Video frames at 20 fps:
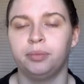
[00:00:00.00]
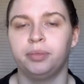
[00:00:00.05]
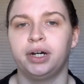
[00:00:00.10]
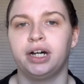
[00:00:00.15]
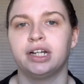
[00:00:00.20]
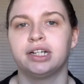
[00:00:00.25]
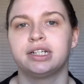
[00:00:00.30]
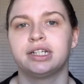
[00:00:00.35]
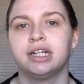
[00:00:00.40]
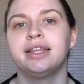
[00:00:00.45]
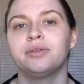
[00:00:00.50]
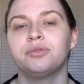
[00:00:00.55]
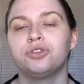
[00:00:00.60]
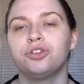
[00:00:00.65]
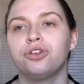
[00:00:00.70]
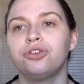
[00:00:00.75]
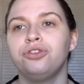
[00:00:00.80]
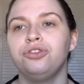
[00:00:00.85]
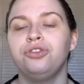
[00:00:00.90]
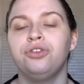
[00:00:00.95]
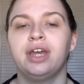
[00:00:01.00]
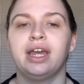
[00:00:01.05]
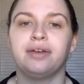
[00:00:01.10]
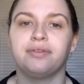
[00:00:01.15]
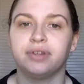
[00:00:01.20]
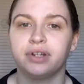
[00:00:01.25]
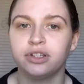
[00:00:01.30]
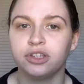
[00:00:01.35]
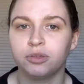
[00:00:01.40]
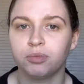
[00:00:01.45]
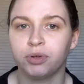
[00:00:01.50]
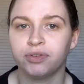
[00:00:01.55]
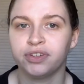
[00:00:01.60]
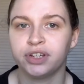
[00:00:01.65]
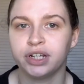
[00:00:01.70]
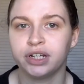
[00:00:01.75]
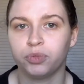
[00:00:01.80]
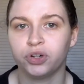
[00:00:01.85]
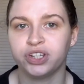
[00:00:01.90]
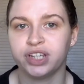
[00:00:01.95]
but there was no new evidence
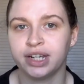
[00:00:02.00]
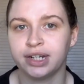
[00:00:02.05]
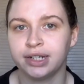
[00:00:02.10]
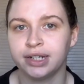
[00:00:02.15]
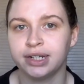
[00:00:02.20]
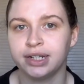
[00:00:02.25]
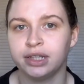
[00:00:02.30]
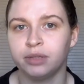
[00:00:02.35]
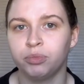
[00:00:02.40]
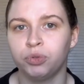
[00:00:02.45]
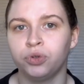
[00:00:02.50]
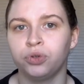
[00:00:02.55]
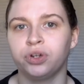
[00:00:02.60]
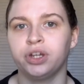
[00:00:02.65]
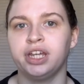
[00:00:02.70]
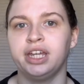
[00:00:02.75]
presented in the book.